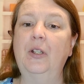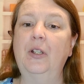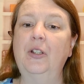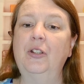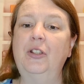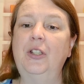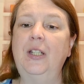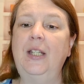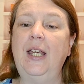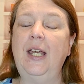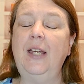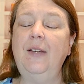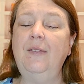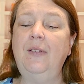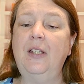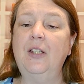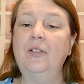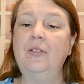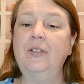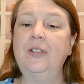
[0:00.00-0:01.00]
She gave
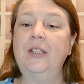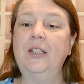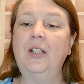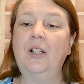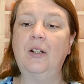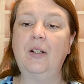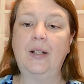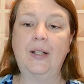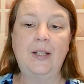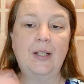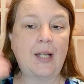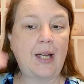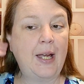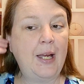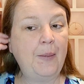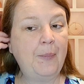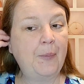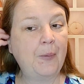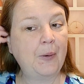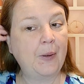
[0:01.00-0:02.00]
Kilty her
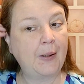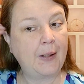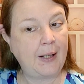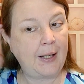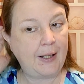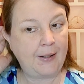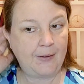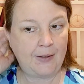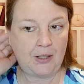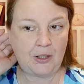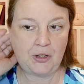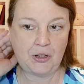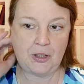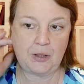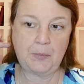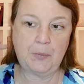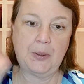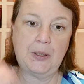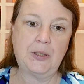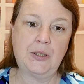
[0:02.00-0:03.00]
apron, and then she
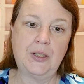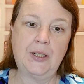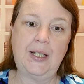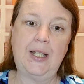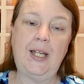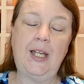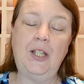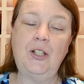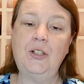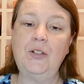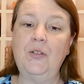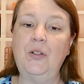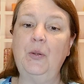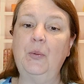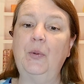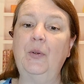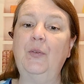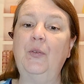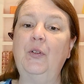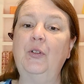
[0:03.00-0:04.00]
went to the edge of the
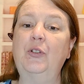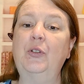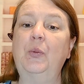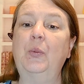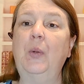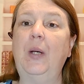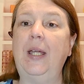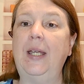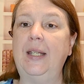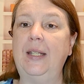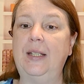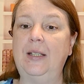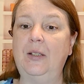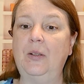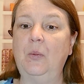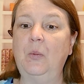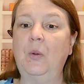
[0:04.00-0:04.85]
river to wade in the